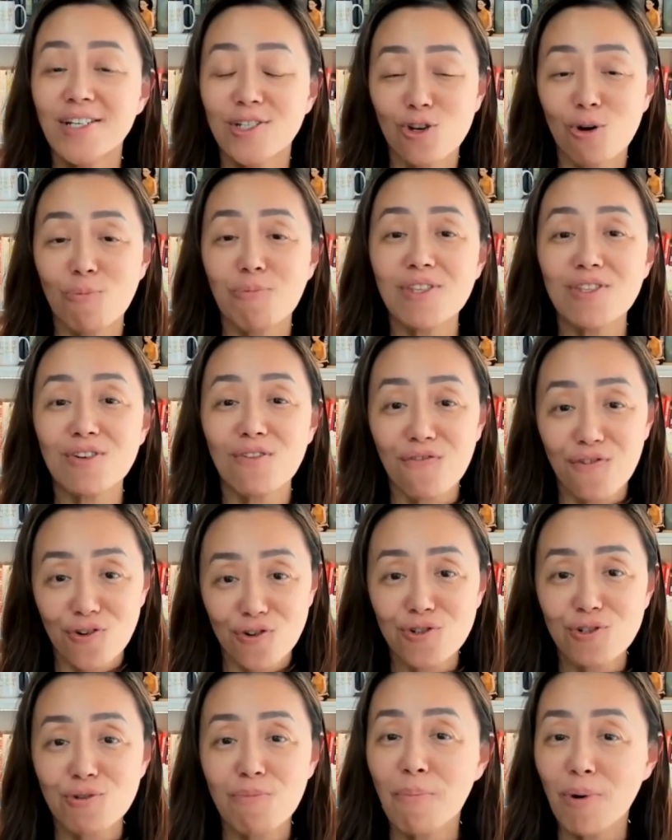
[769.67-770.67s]
You'll be the
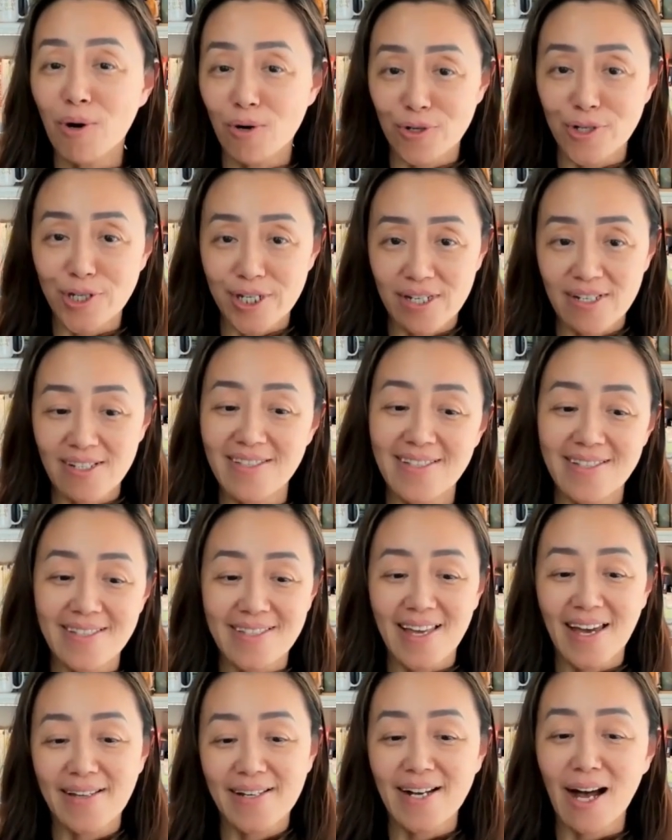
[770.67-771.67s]
first person
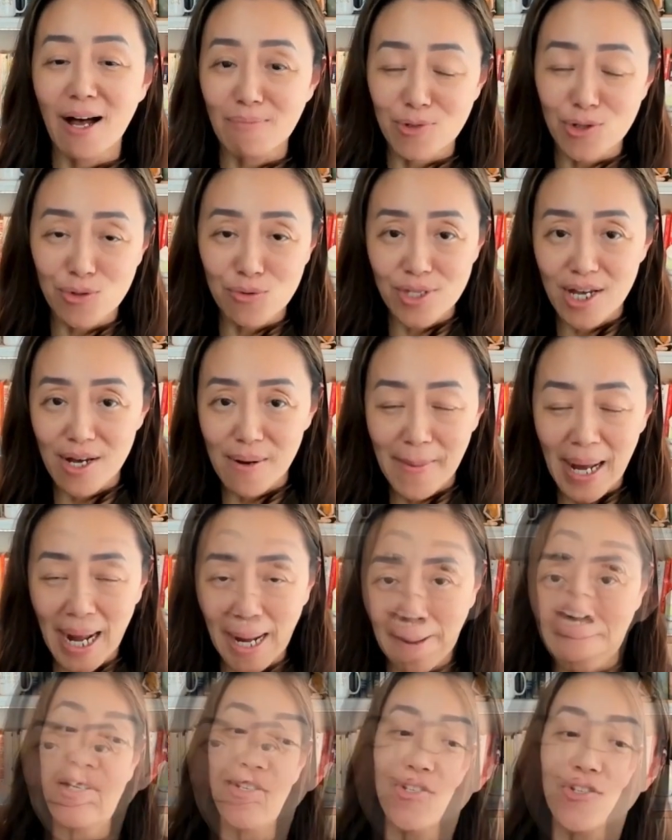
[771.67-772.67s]
that comes to their
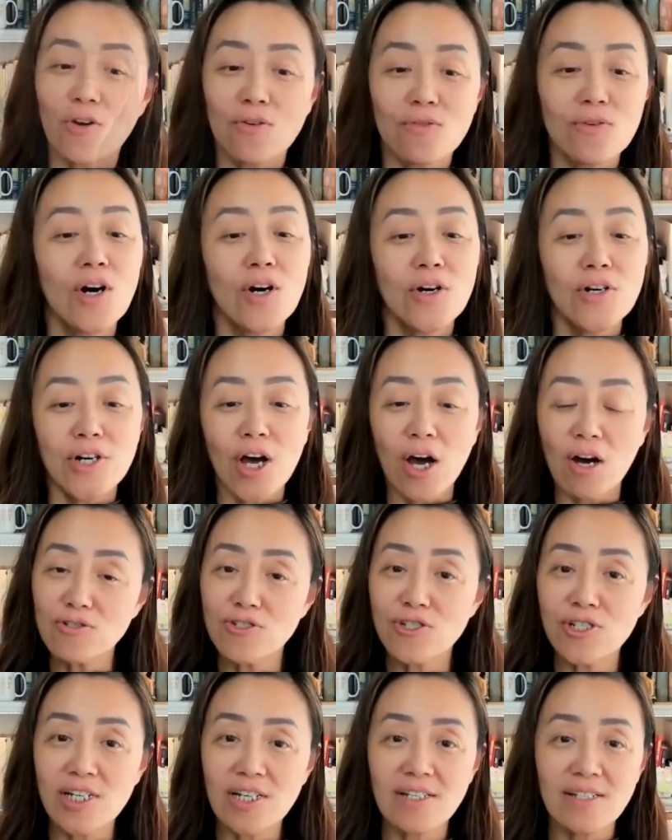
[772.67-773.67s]
mind. So
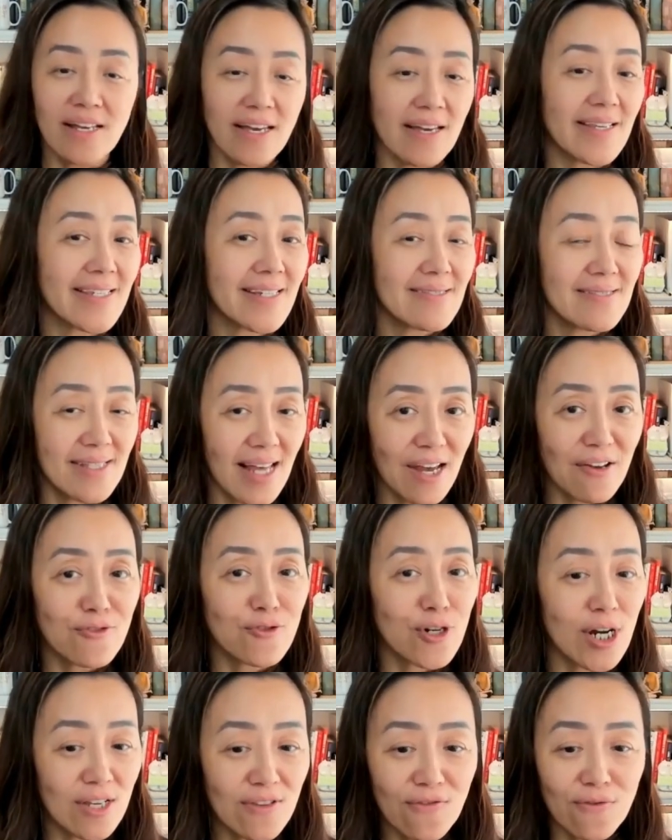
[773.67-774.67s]
Coaching is a life
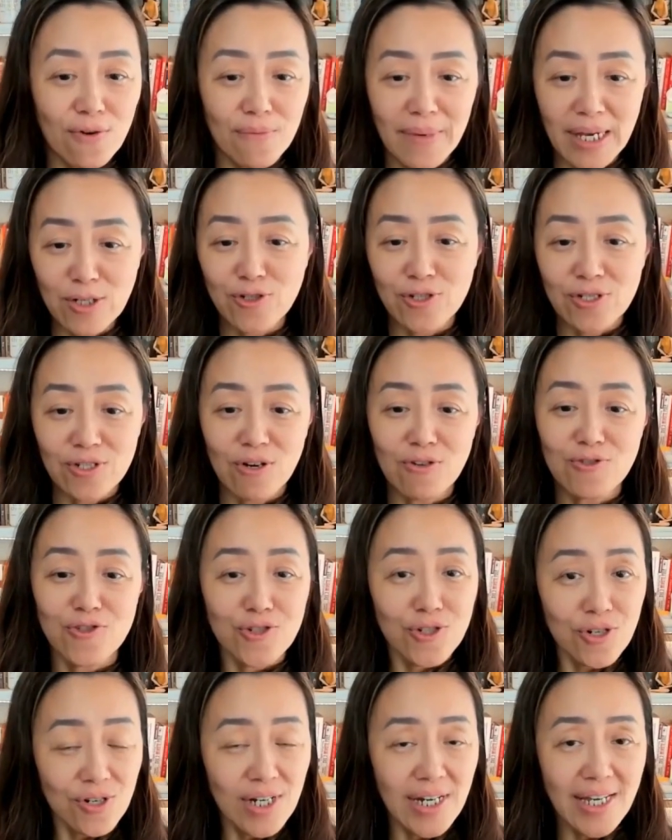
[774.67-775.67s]
transformational
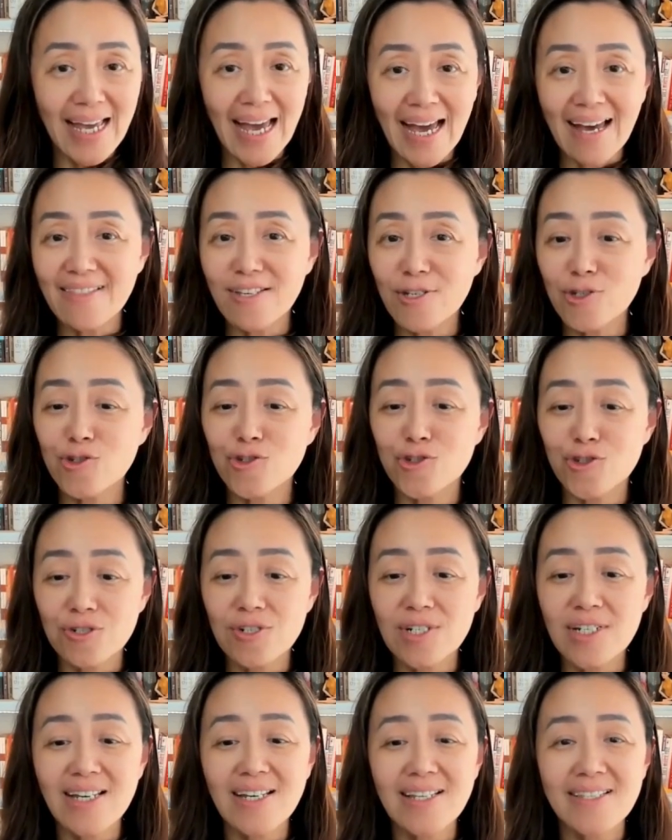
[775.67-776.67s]
journey, and this
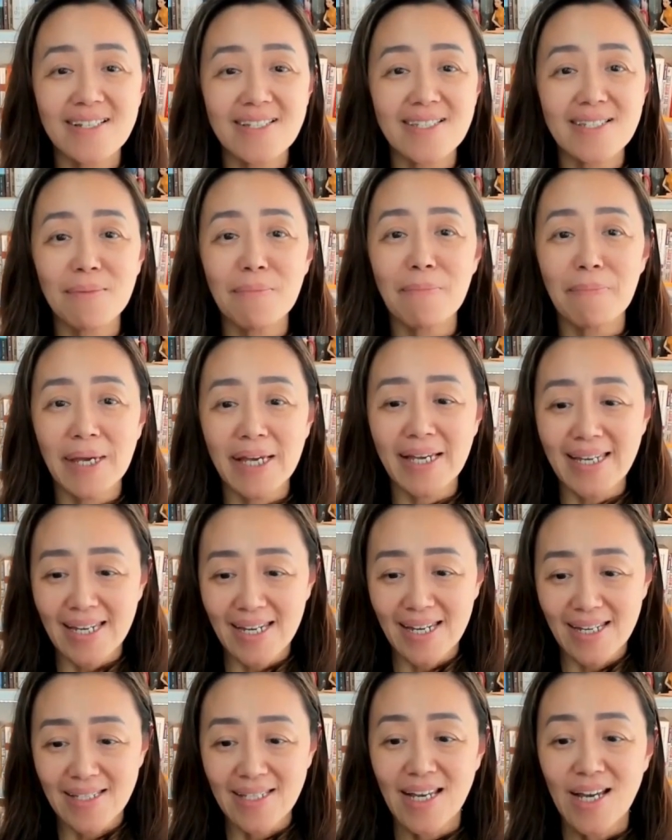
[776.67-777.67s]
journey doesn't
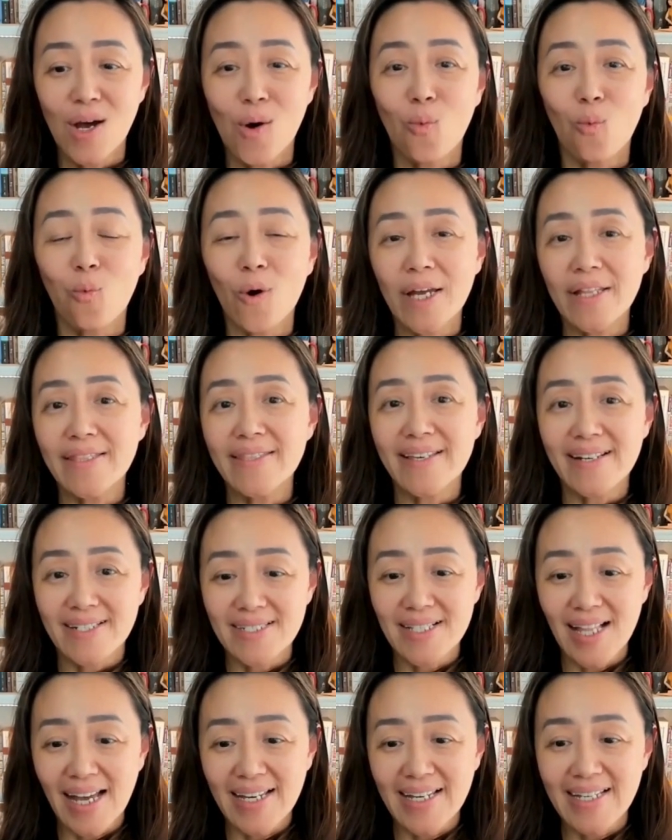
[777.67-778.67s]
begin when the
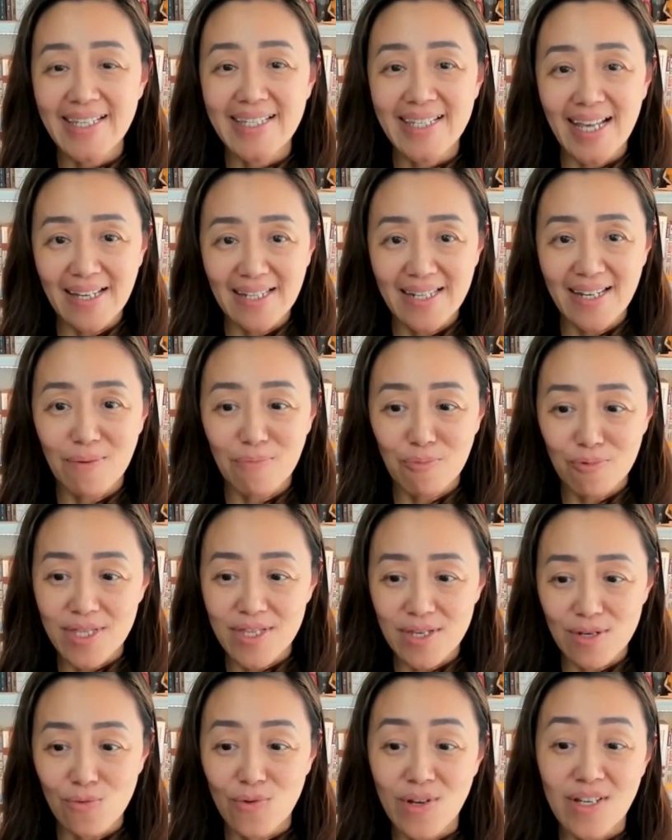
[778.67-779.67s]
client signed up
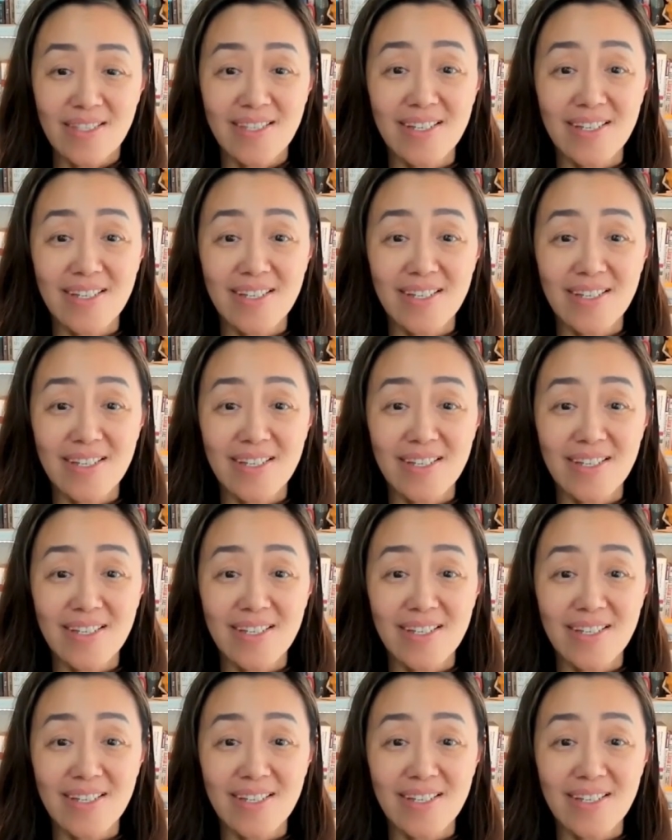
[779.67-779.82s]
with you.